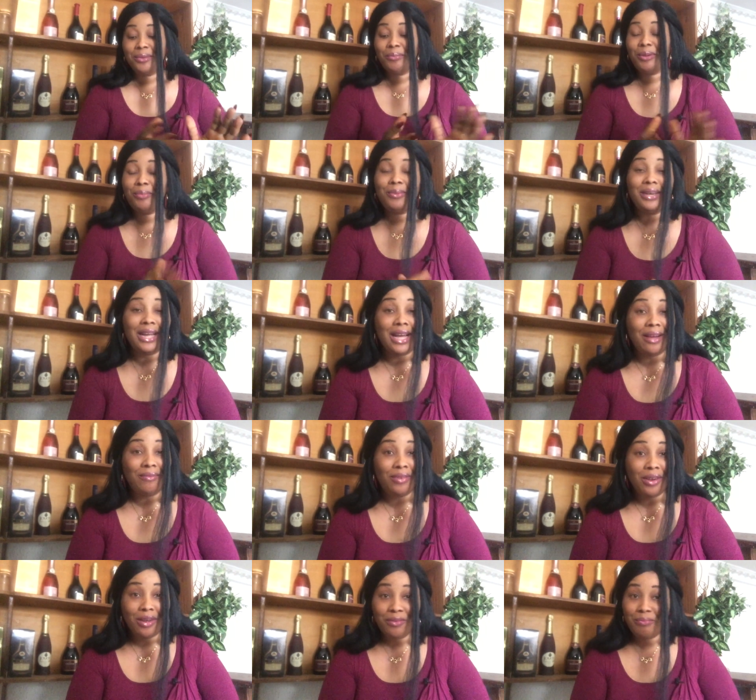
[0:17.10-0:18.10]
people that have
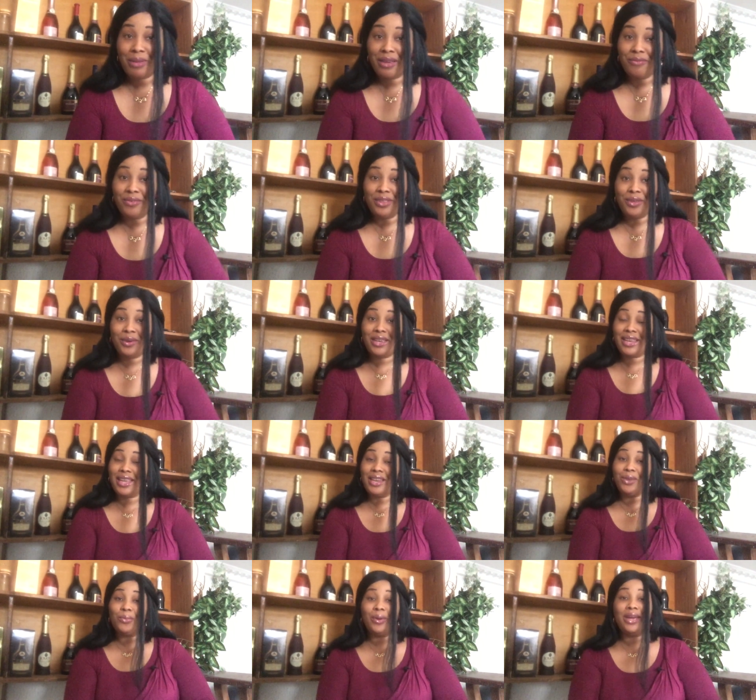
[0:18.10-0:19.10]
loved my video in
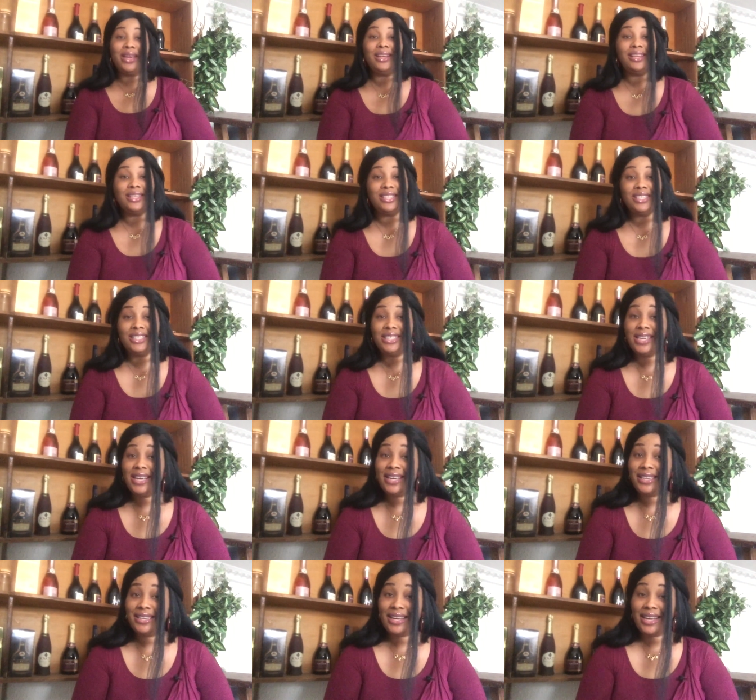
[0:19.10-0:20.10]
any way,
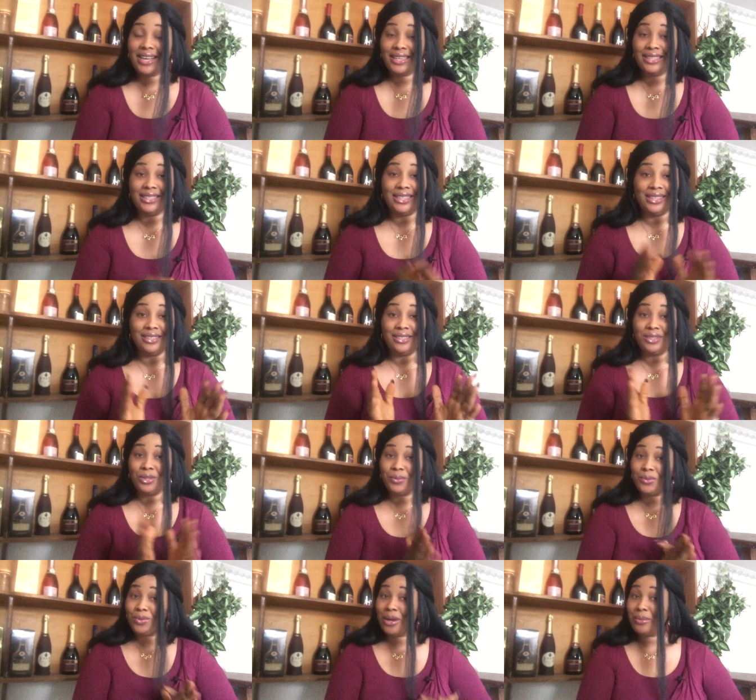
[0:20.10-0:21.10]
shared and
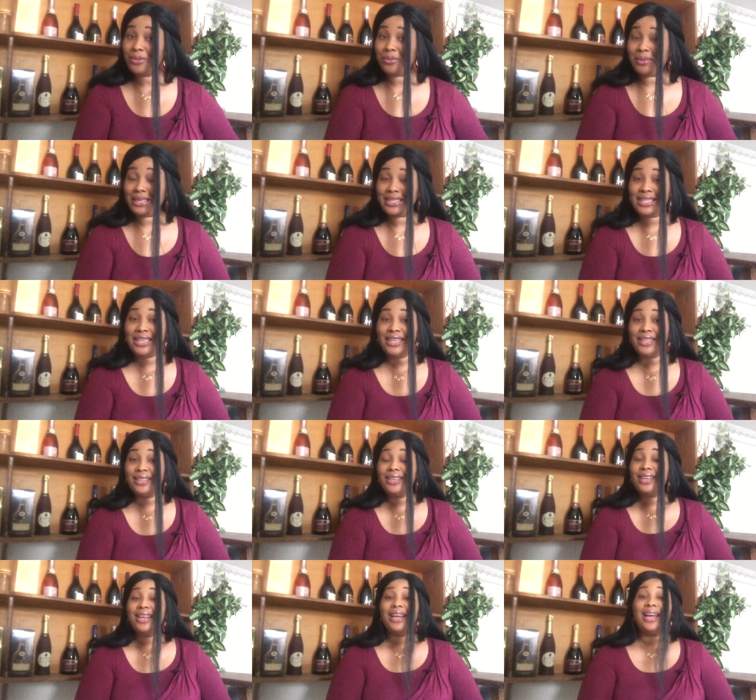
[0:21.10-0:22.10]
subscribed to my channel.
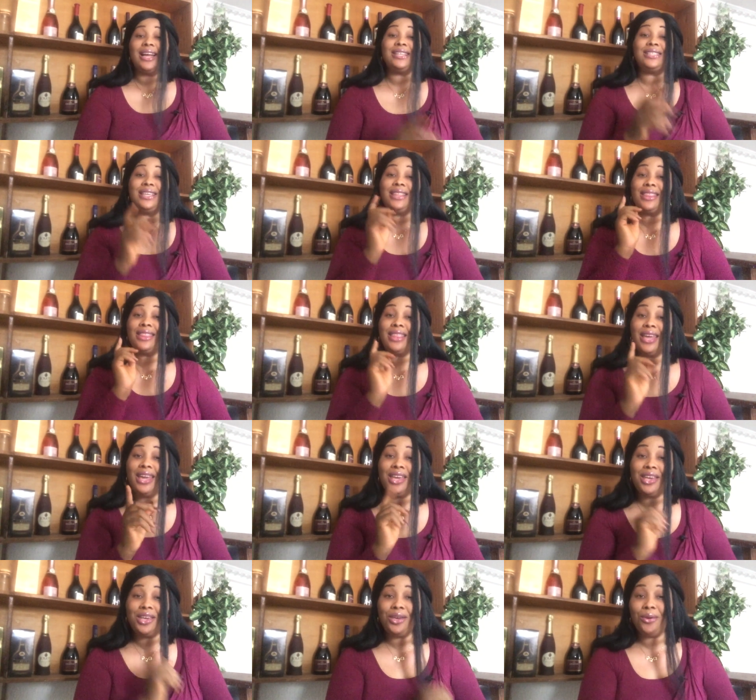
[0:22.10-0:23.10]
I say
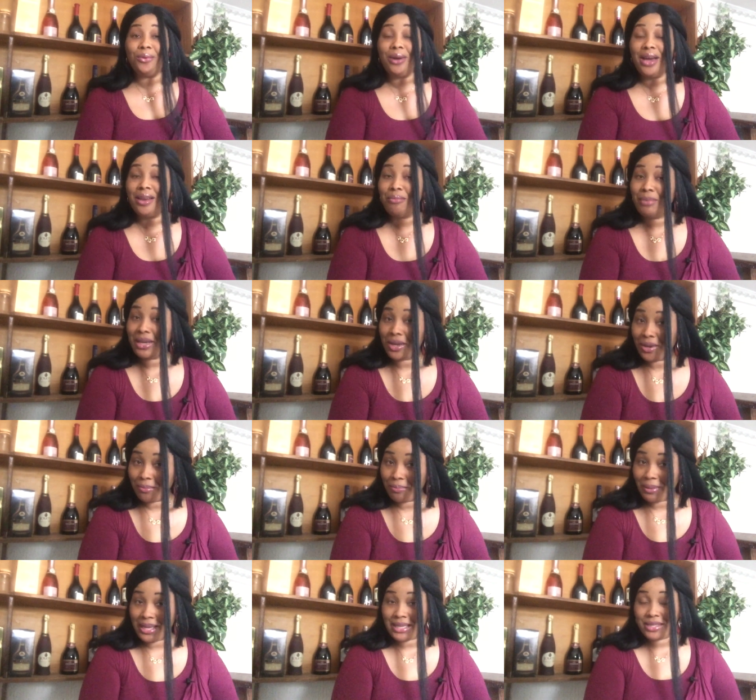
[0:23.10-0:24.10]
thank you and may
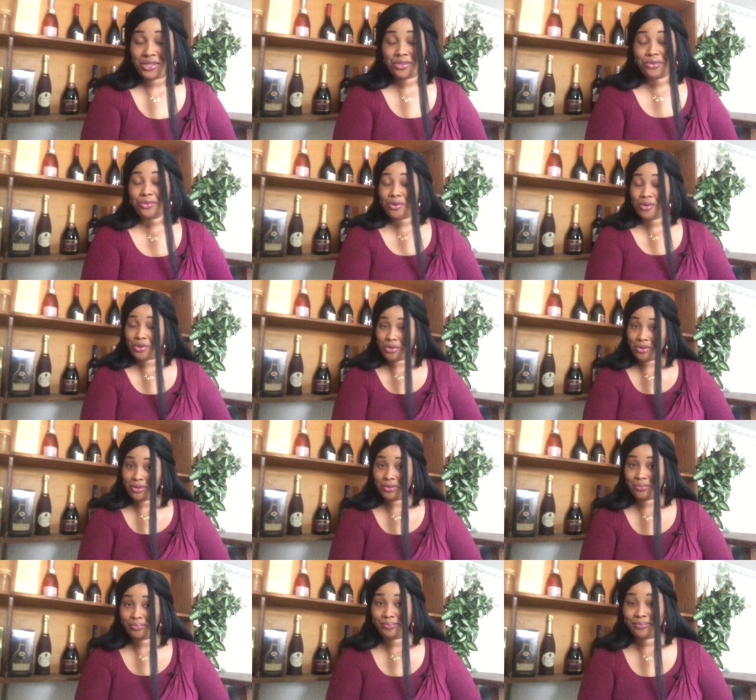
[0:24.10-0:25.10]
God bless you all.
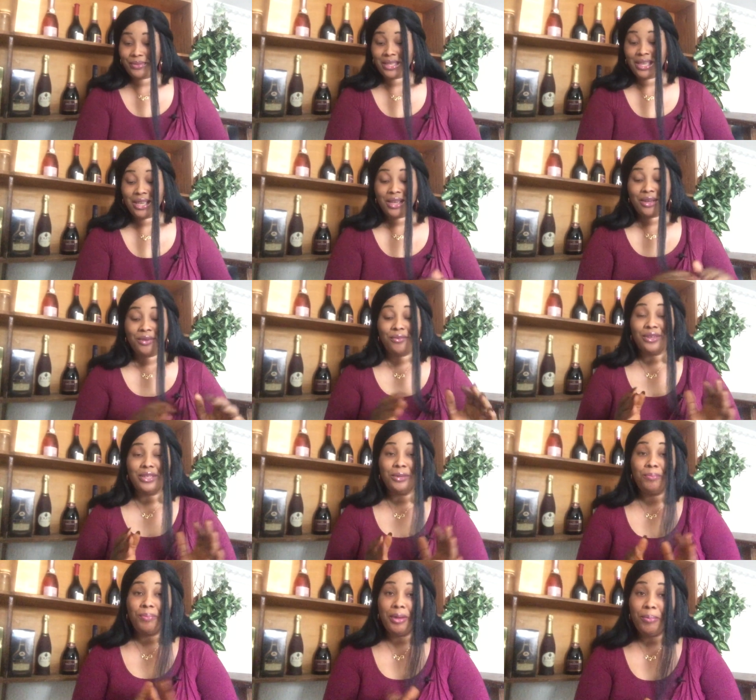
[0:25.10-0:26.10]
For
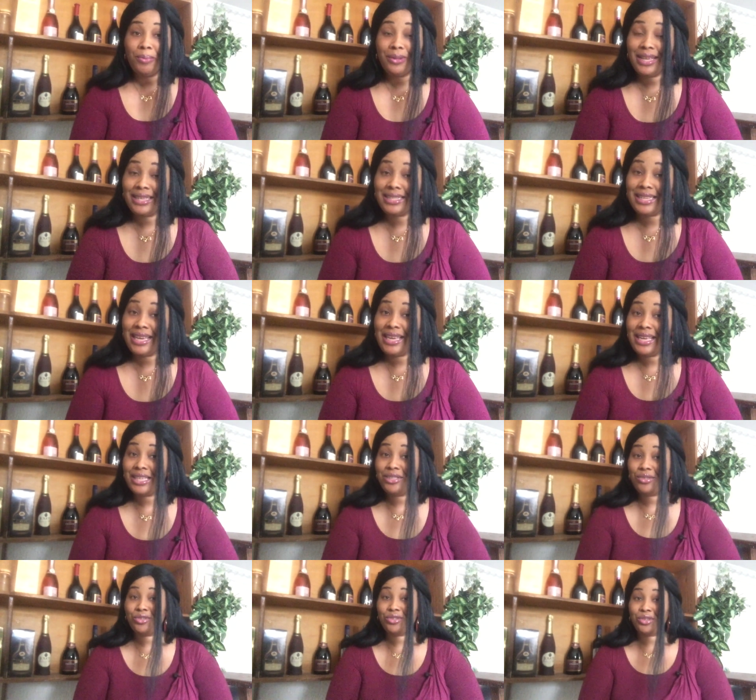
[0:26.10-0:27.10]
the people that are
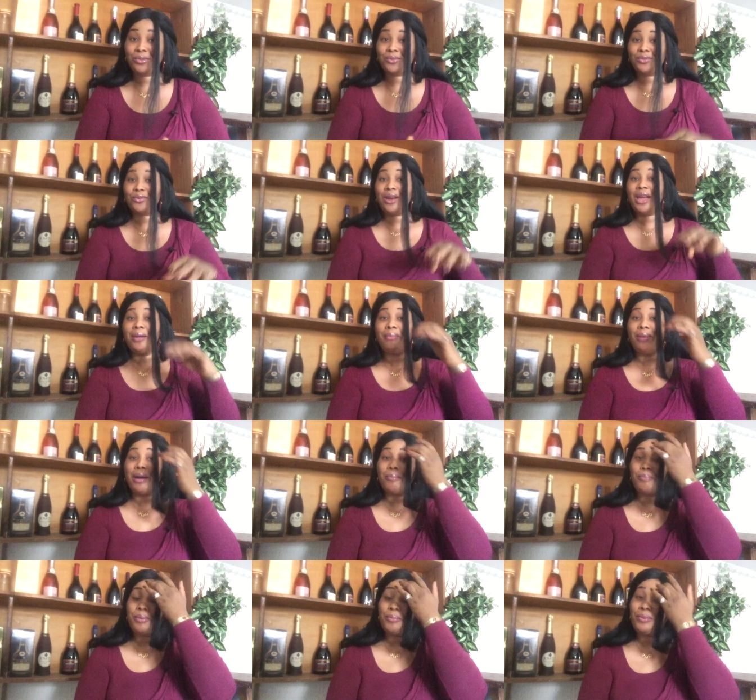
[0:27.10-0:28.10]
yet to subscribe
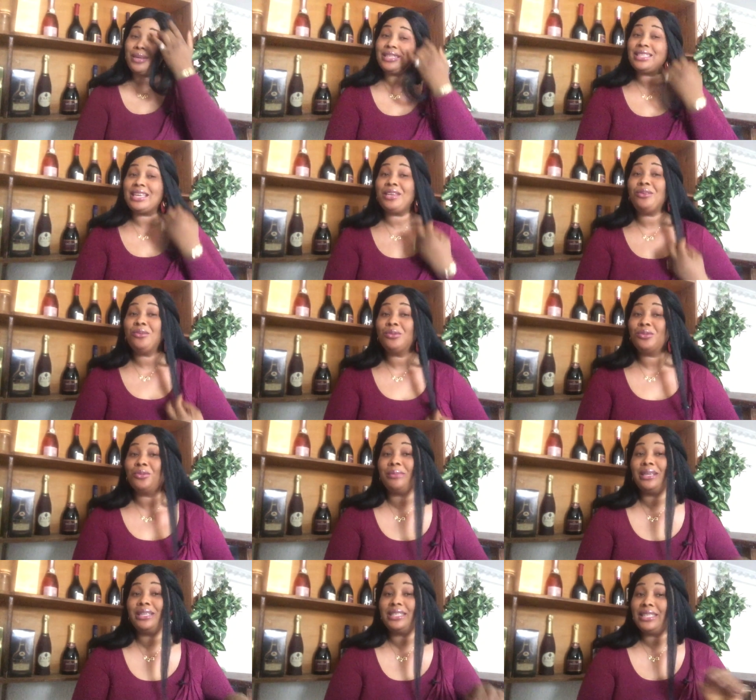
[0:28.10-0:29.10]
and people that are new to
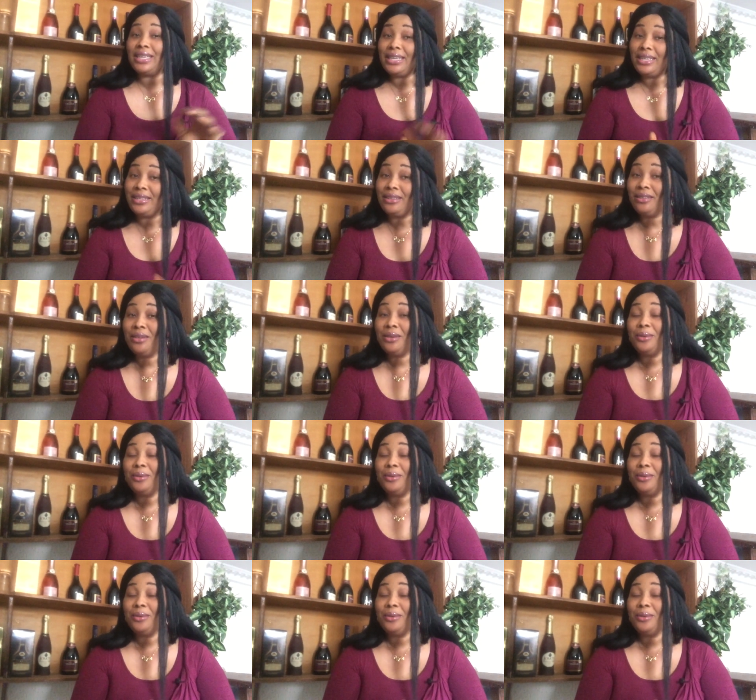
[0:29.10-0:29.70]
my channel,